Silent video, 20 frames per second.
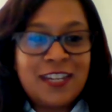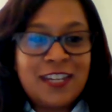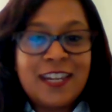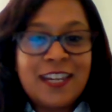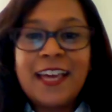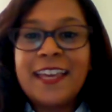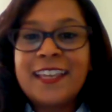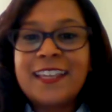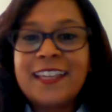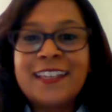
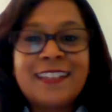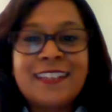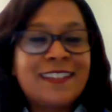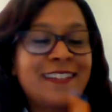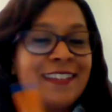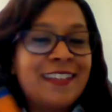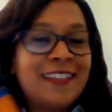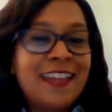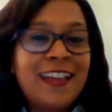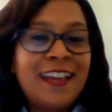I
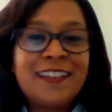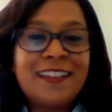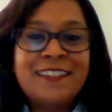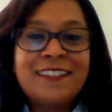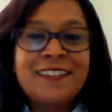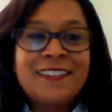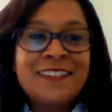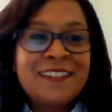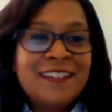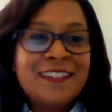
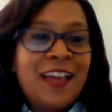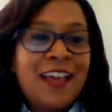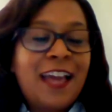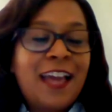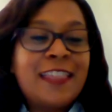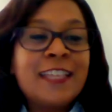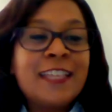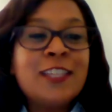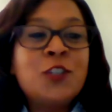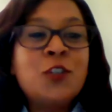
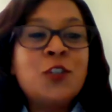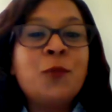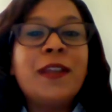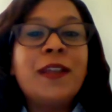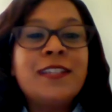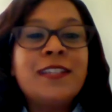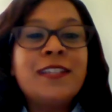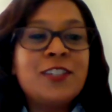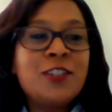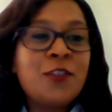think the 2
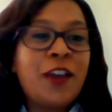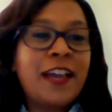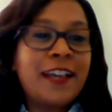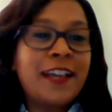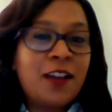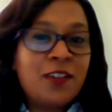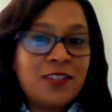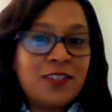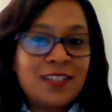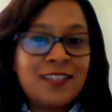places you hang
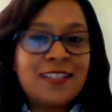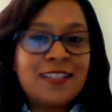out is